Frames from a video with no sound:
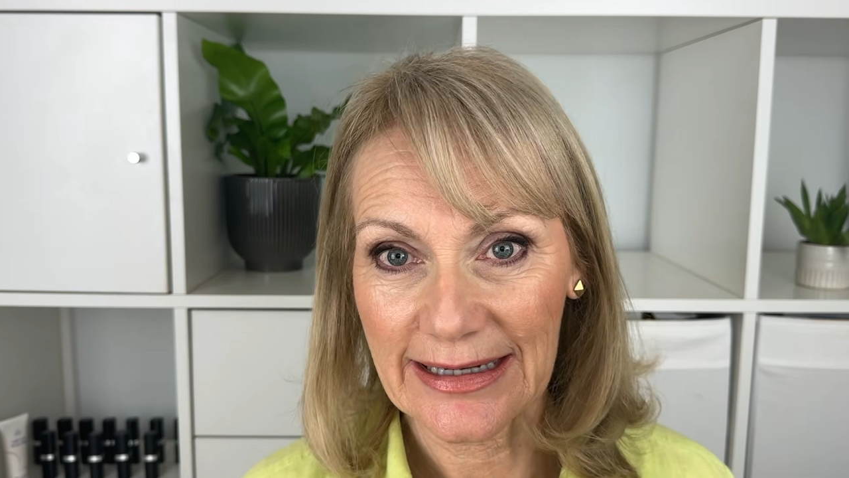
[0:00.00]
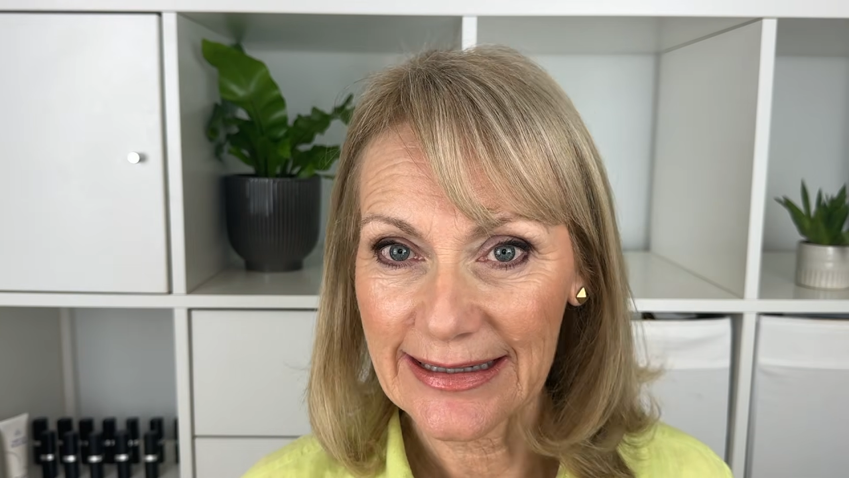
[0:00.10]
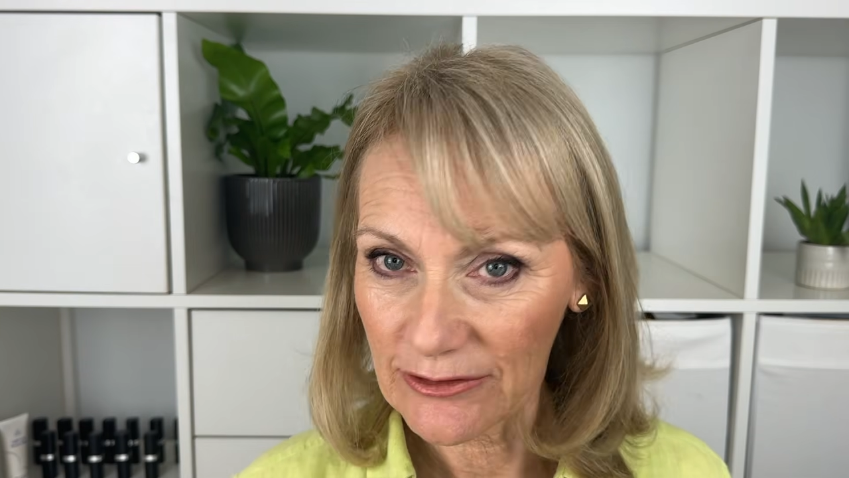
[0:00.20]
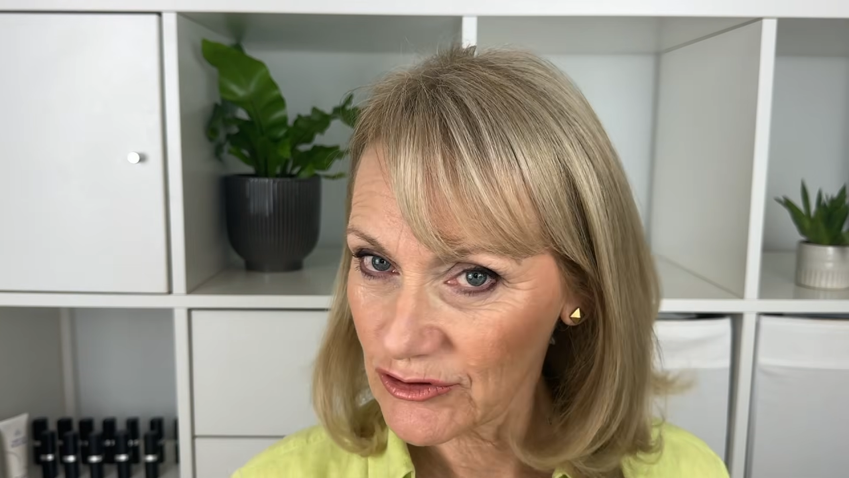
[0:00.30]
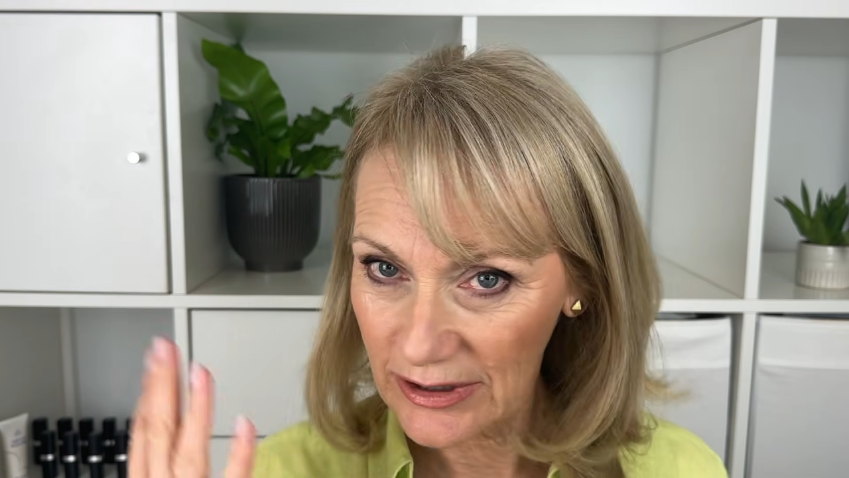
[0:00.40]

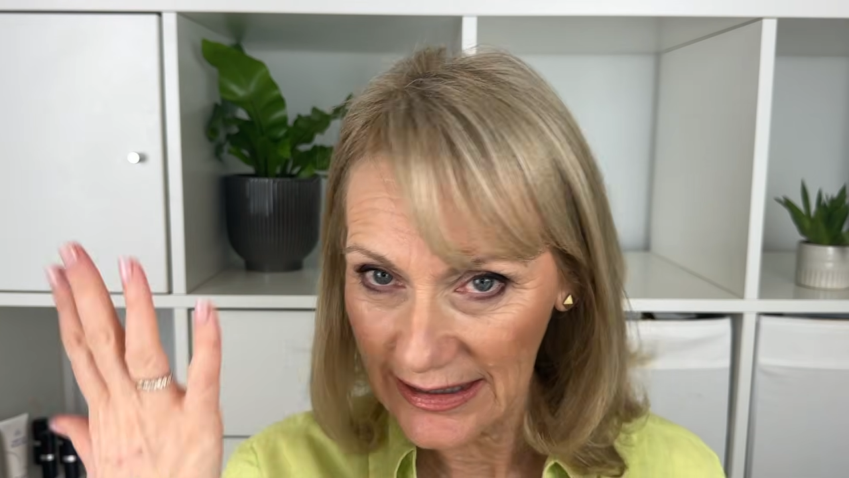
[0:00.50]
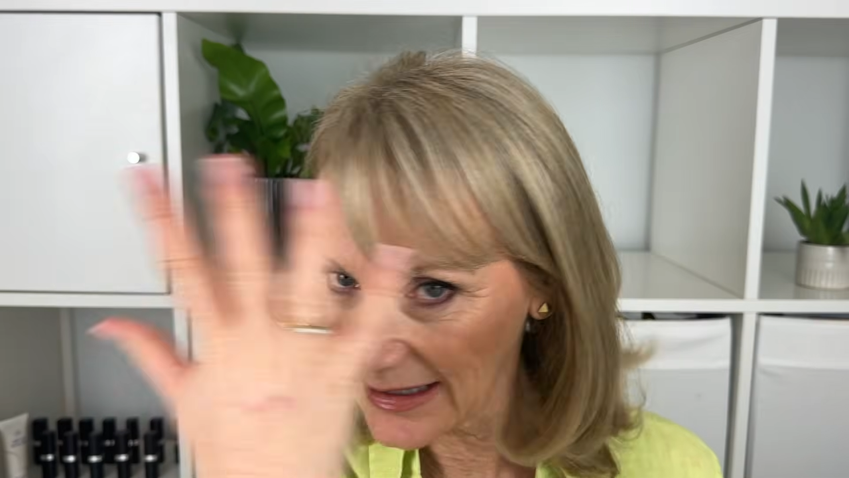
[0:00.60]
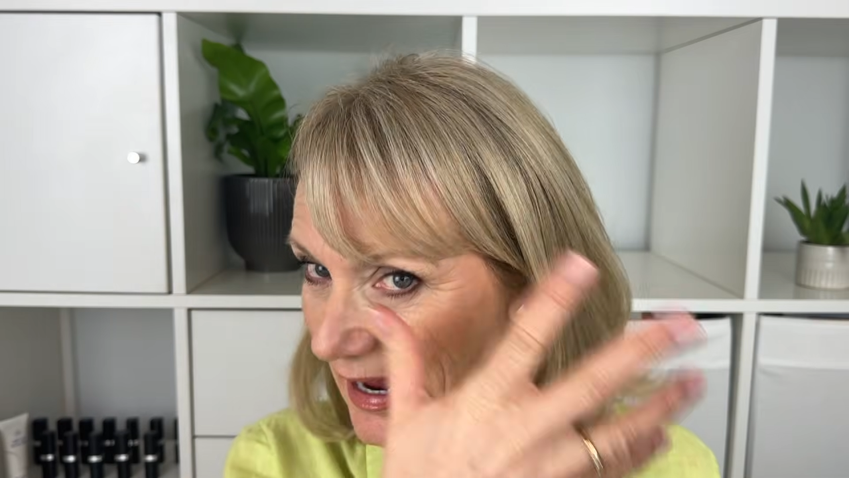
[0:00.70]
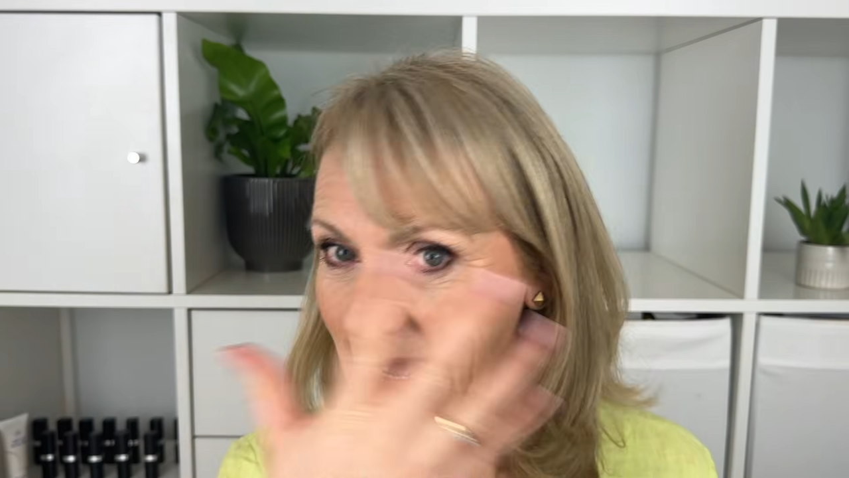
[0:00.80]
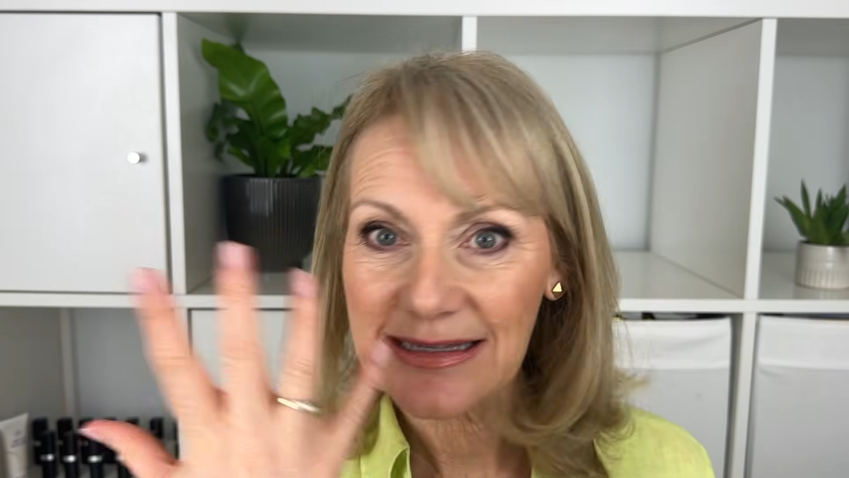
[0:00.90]

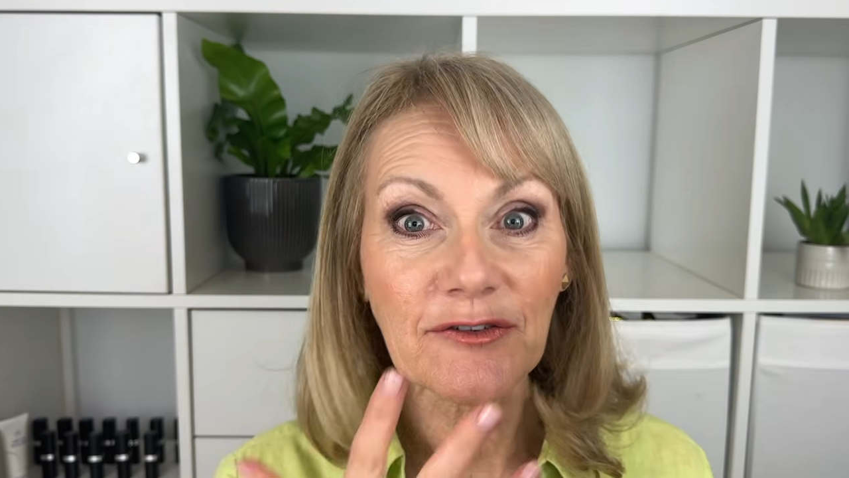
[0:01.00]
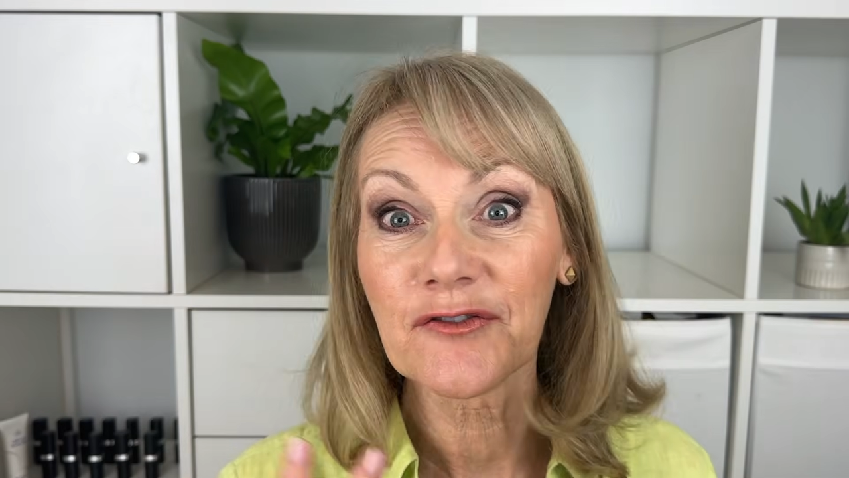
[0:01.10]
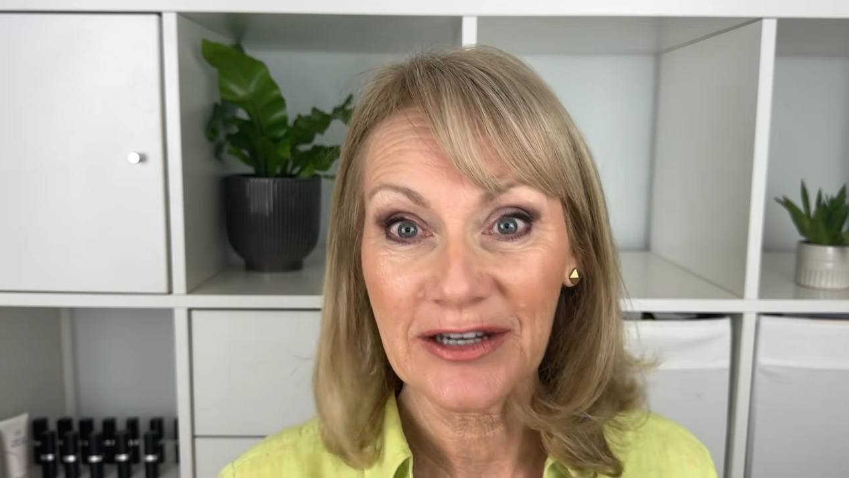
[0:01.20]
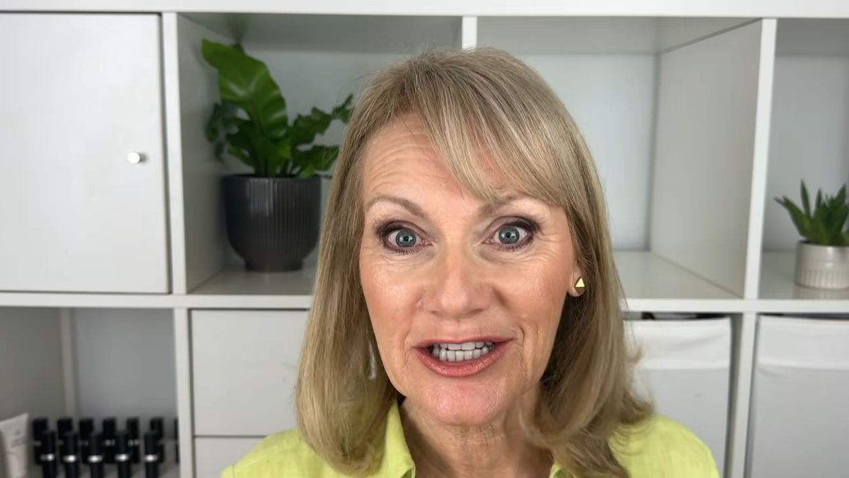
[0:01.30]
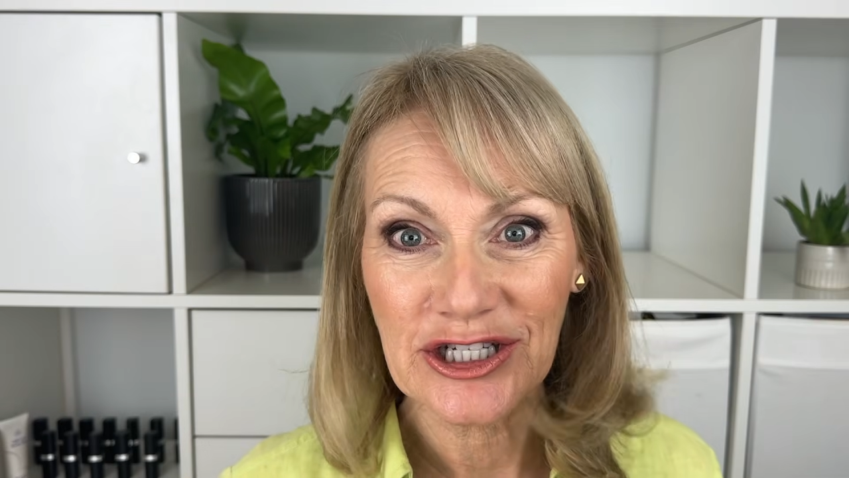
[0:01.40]
literally as a
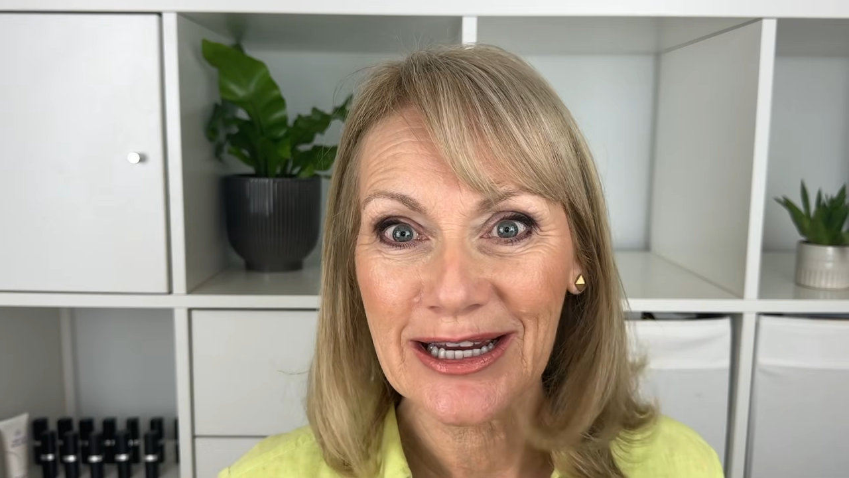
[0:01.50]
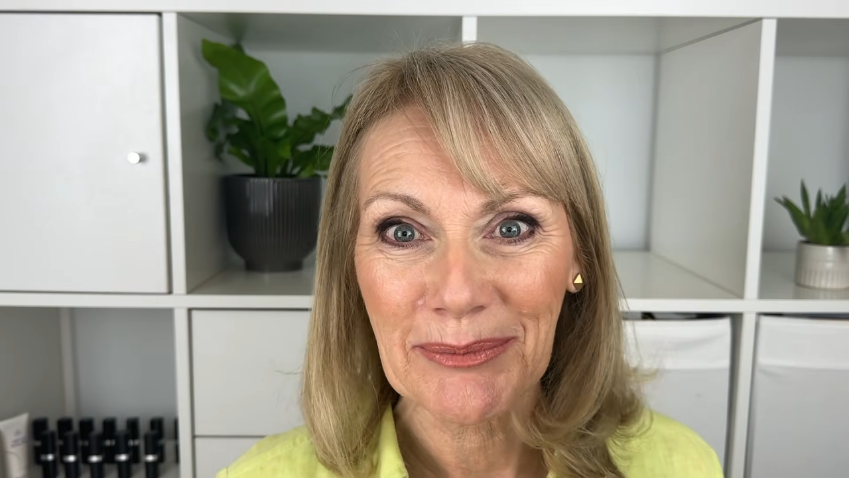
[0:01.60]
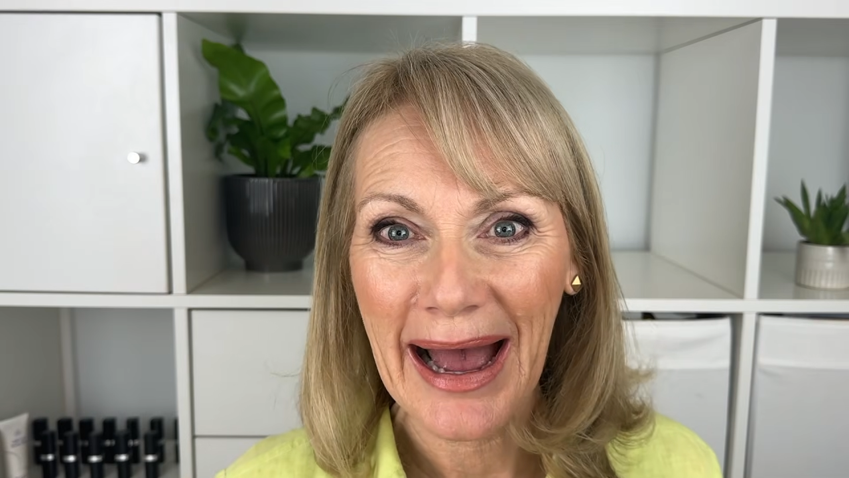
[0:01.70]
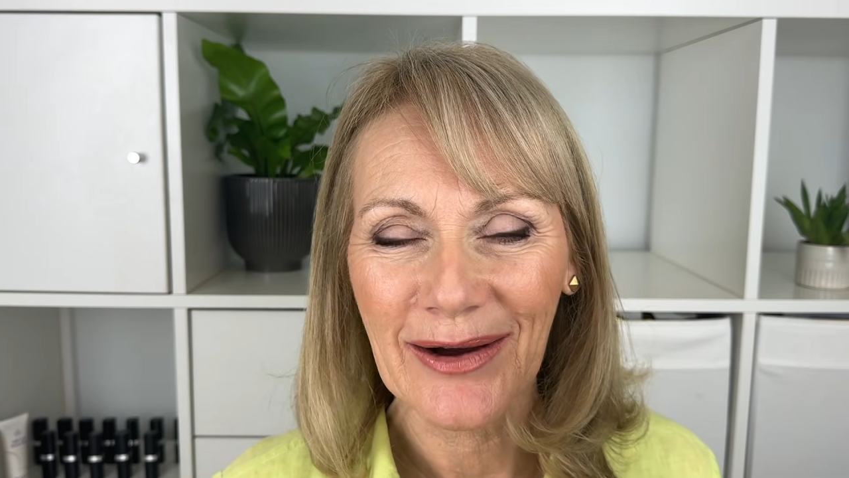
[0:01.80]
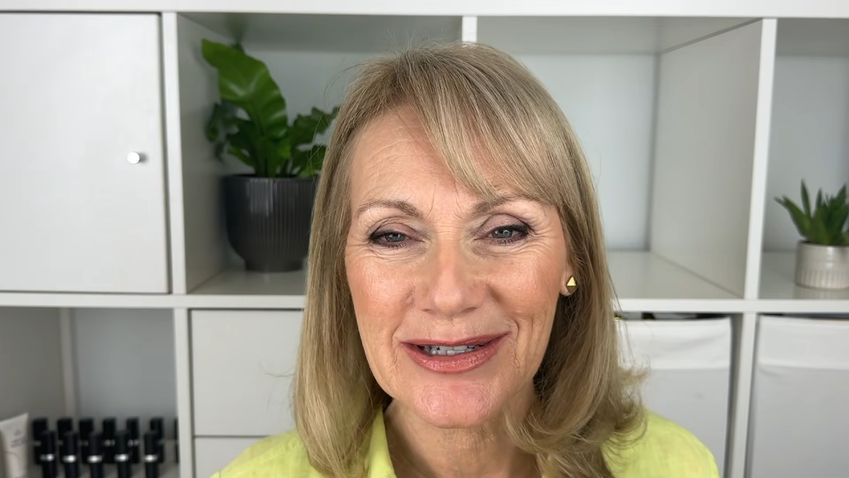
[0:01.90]
finishing
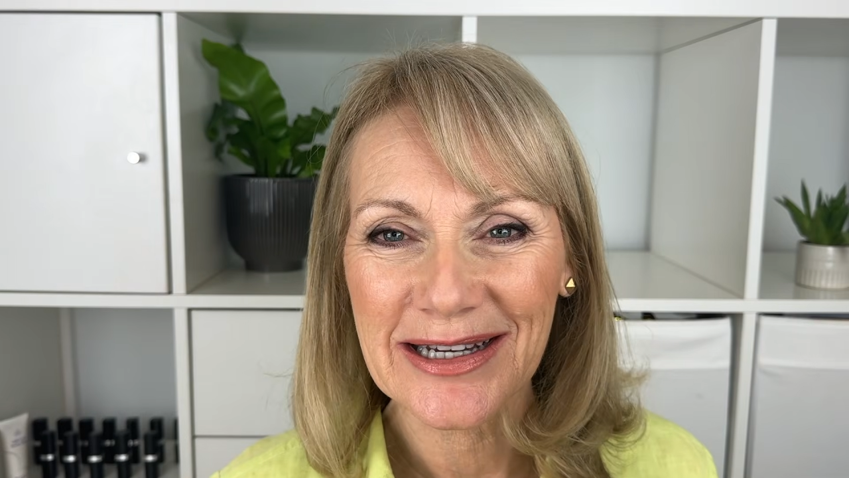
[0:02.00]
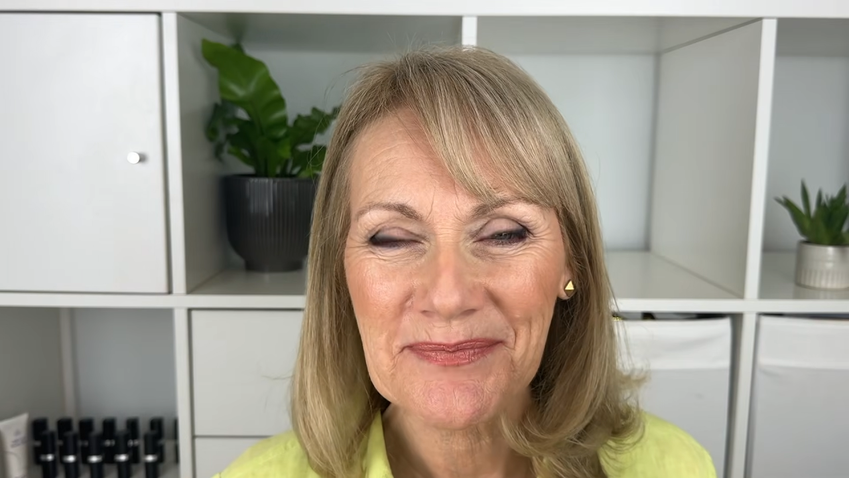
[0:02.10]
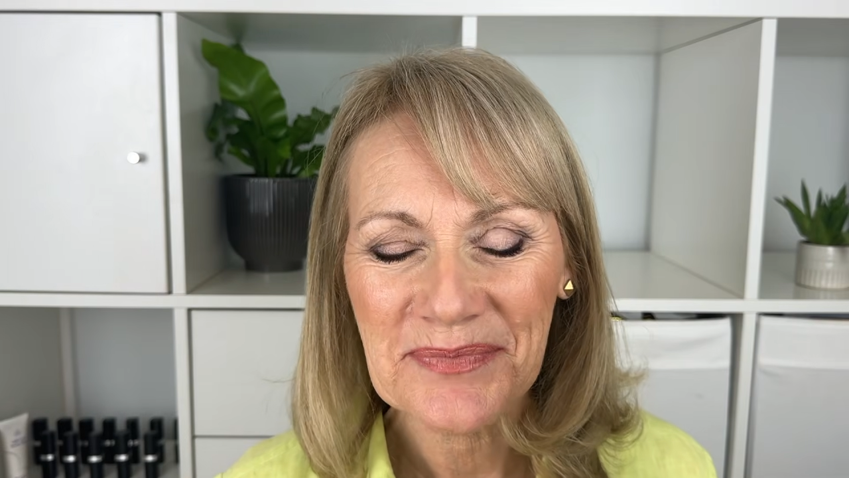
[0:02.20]
powder.